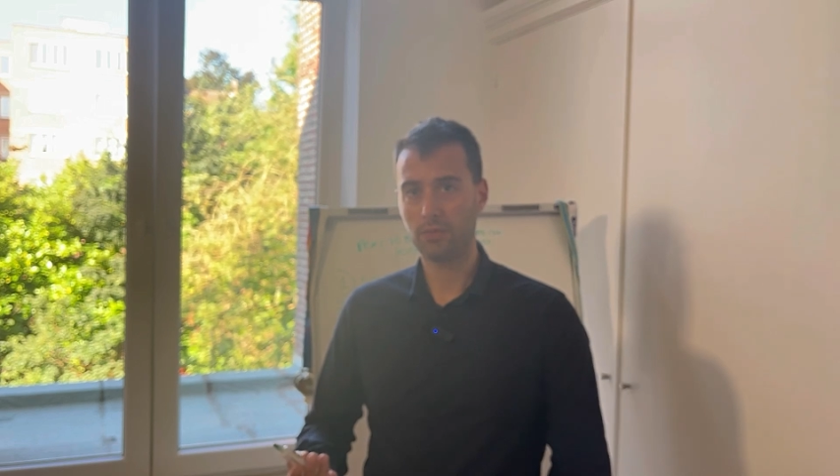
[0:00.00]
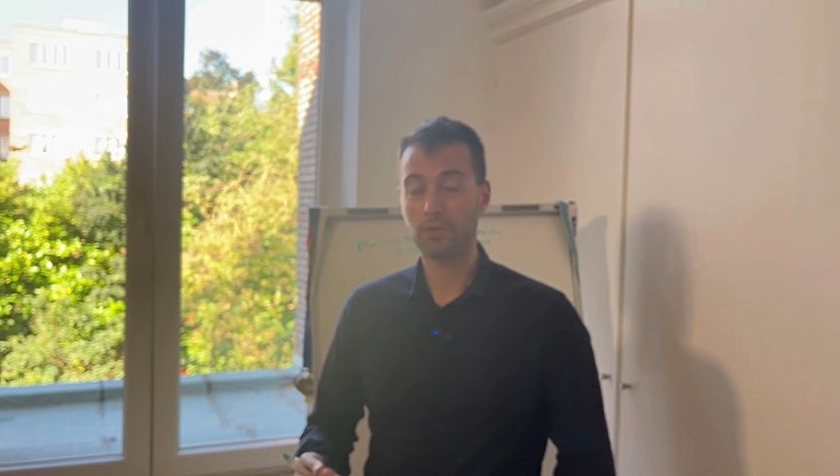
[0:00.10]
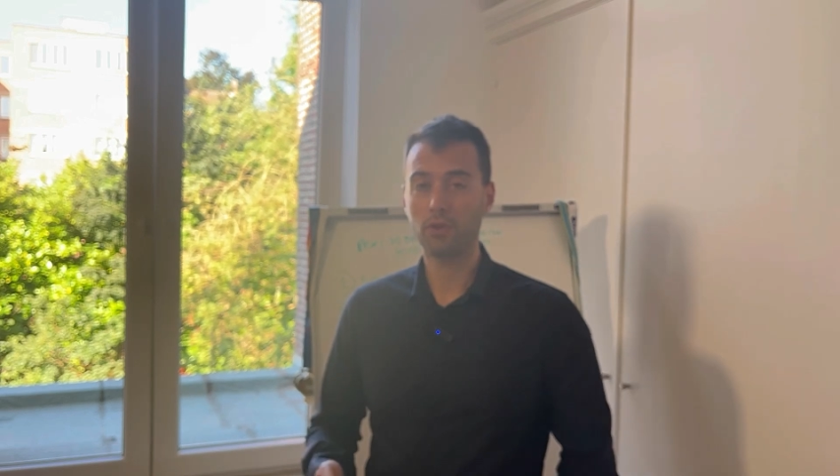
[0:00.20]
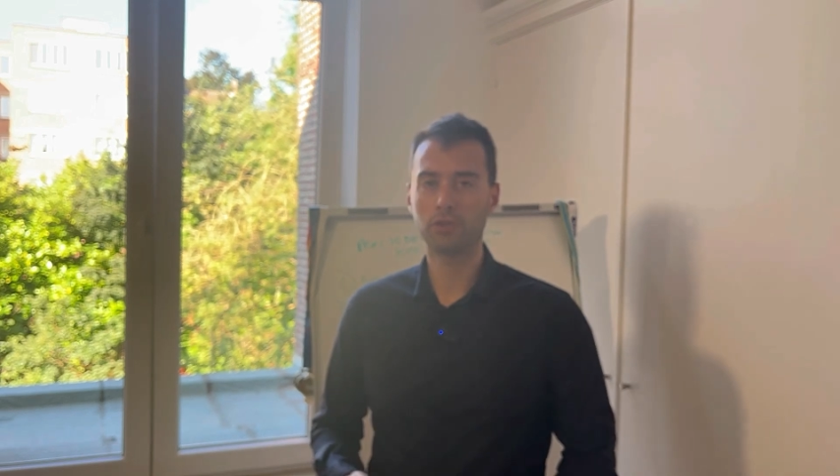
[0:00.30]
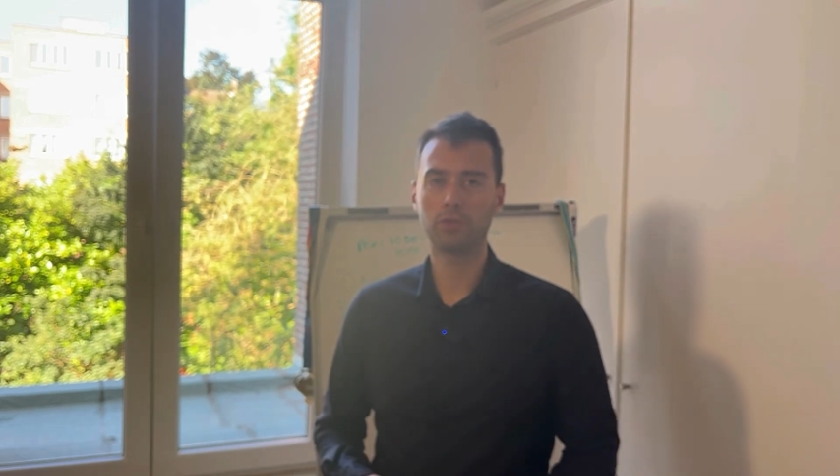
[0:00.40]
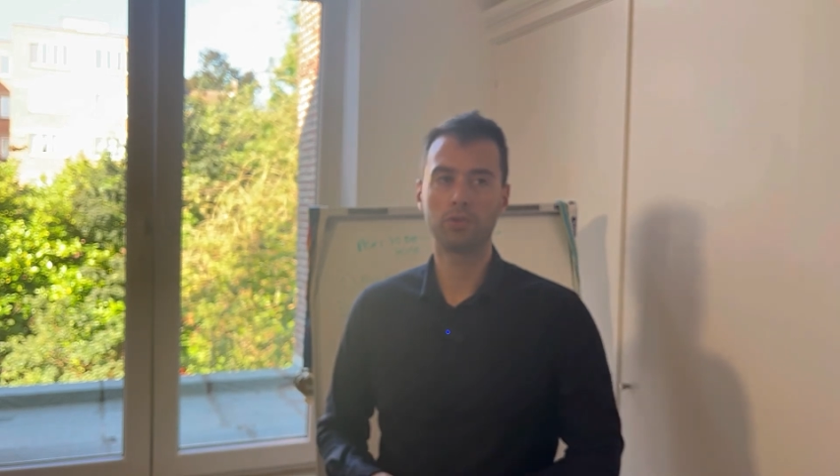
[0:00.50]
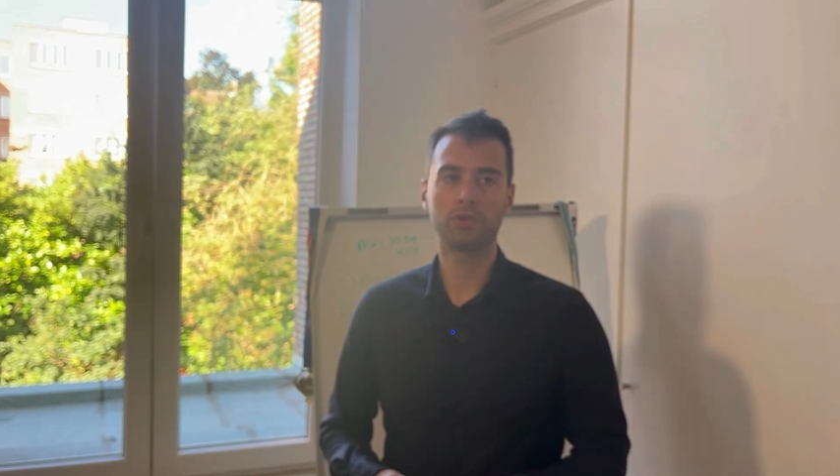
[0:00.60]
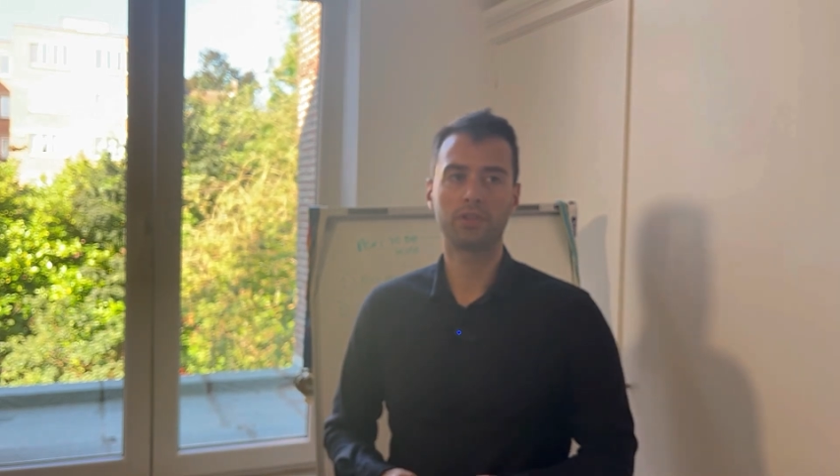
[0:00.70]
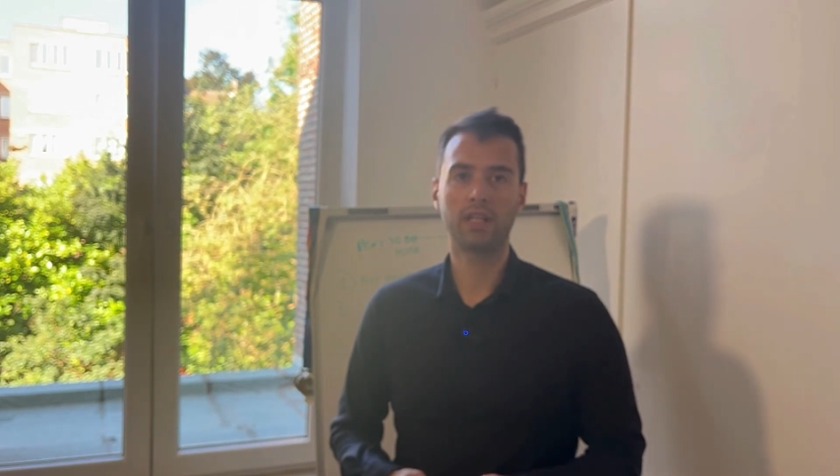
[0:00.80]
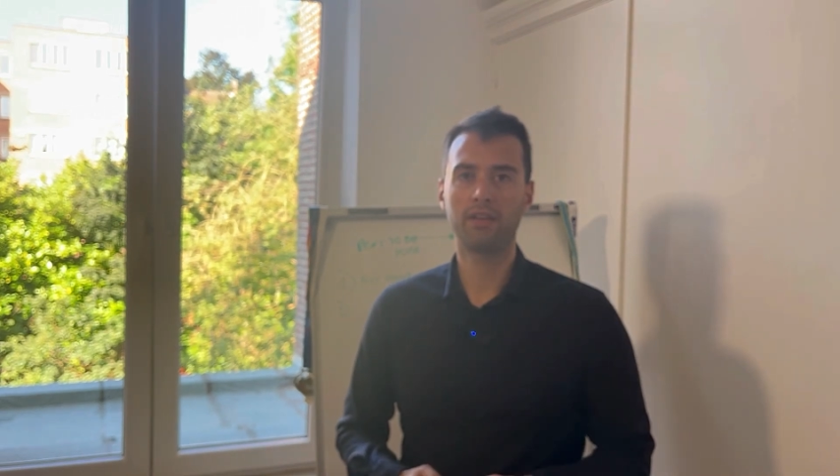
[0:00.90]
Of course, you
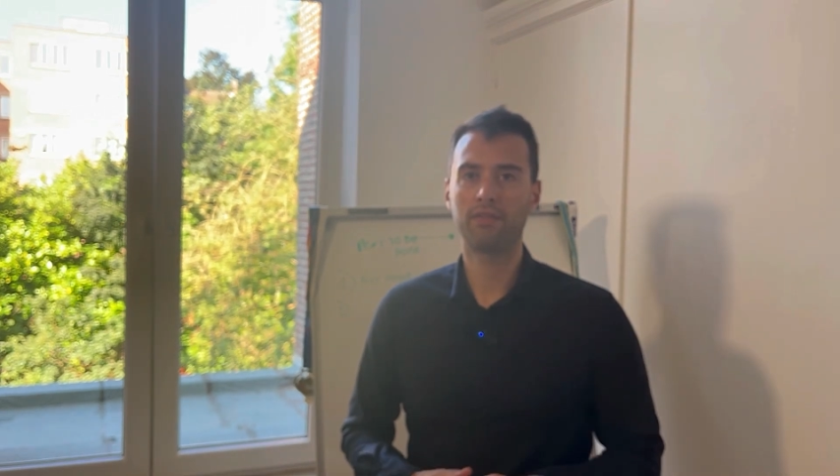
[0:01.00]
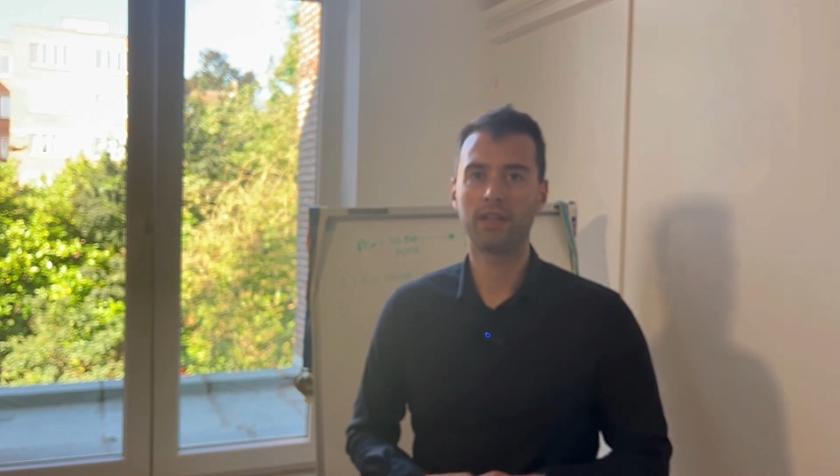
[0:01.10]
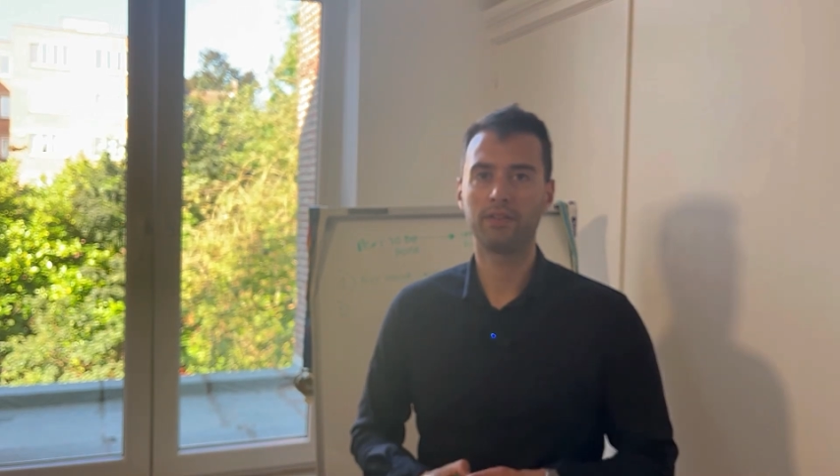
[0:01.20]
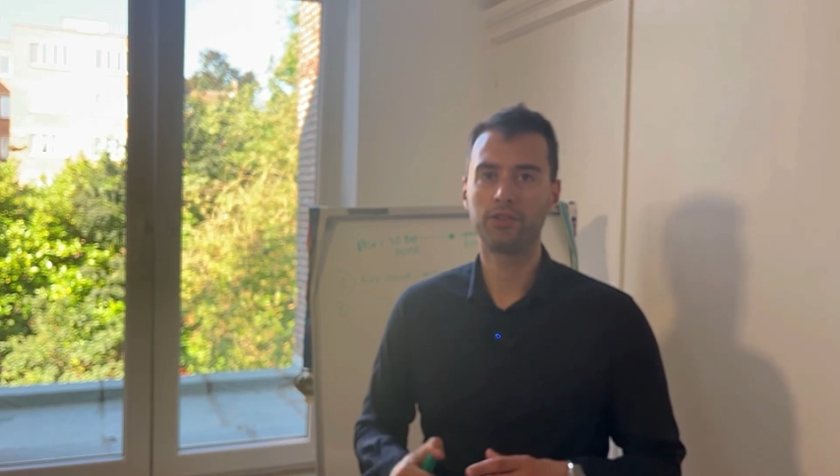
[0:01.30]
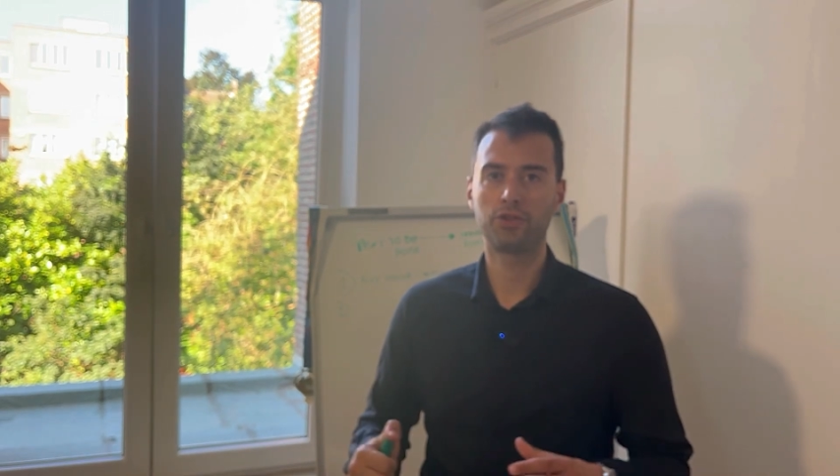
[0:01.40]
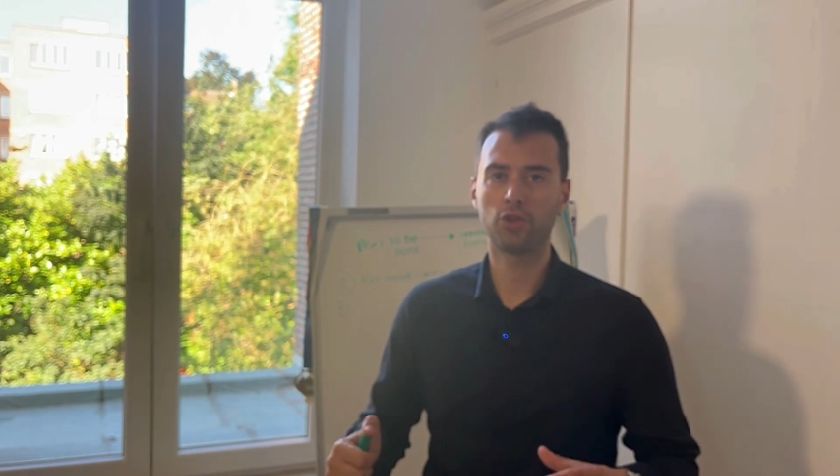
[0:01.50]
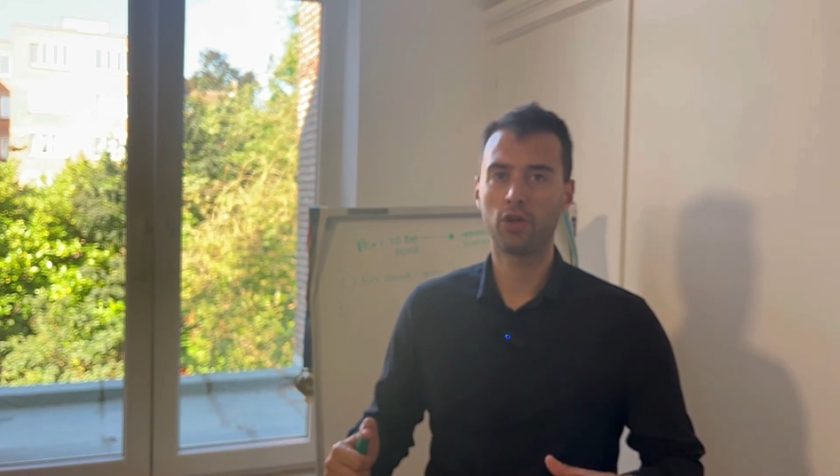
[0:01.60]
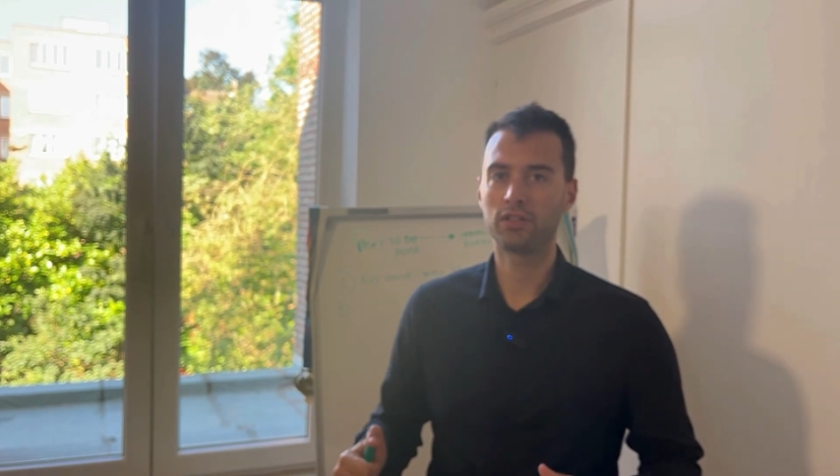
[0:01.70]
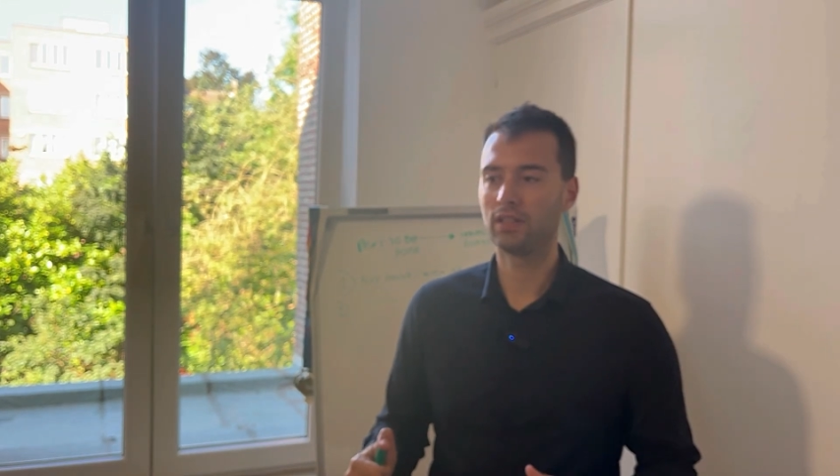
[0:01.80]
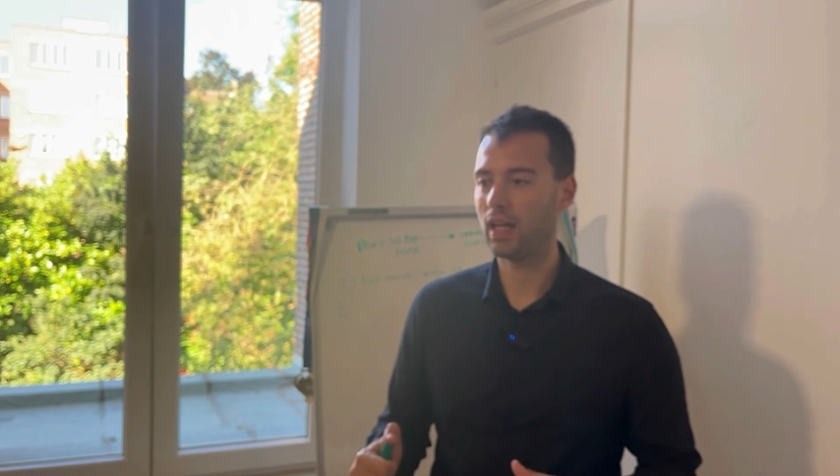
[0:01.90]
don't have the
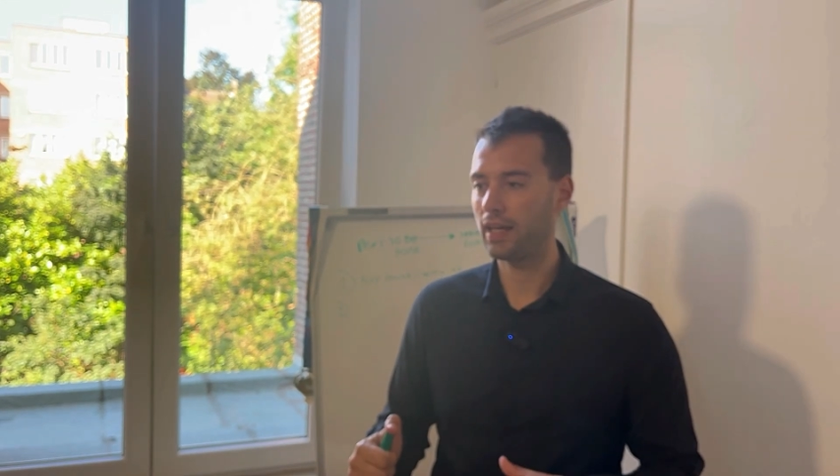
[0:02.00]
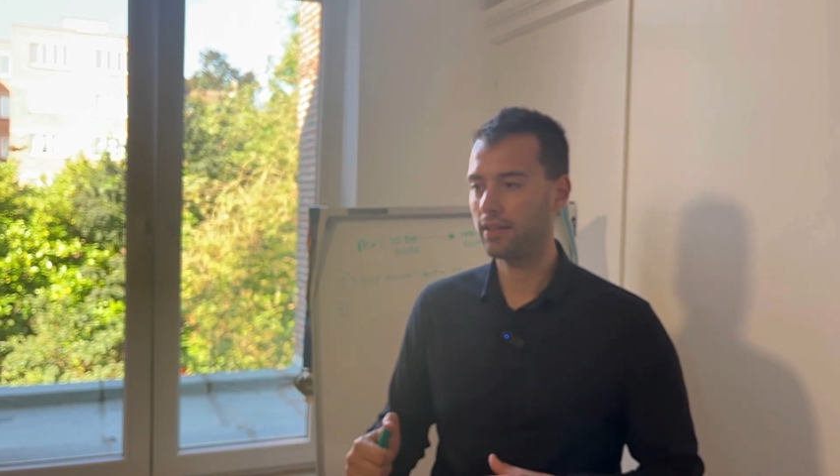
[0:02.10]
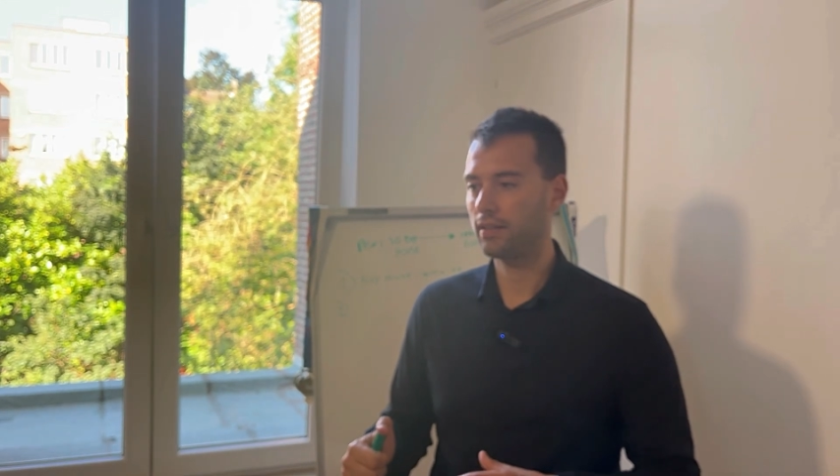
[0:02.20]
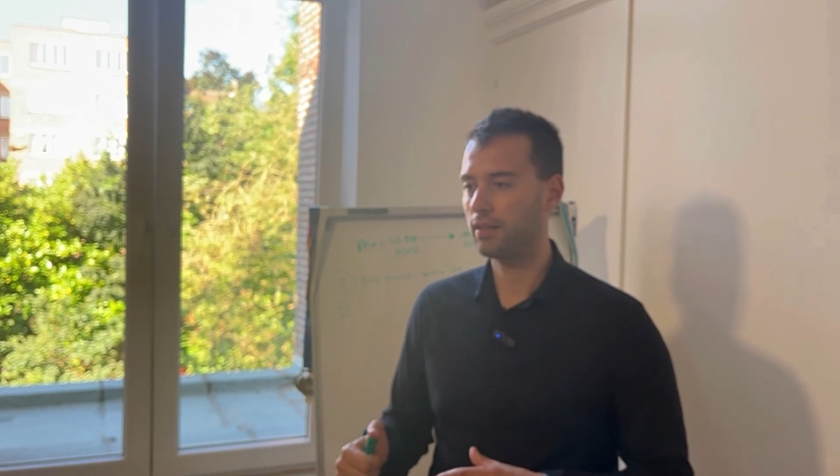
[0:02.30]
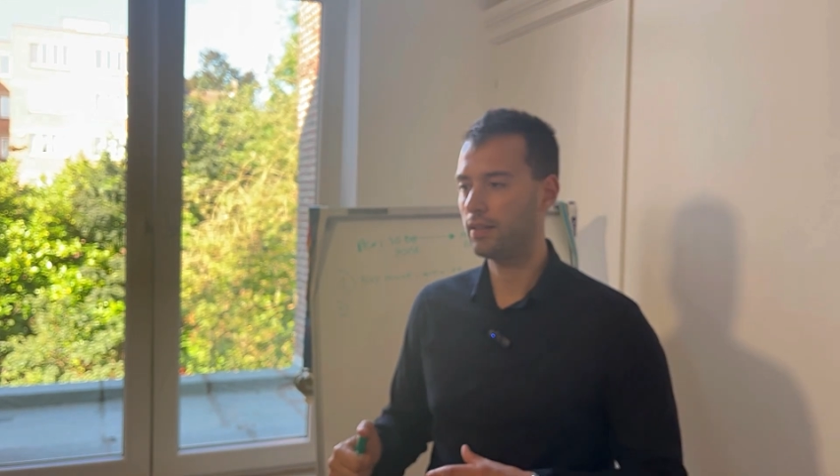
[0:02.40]
choice like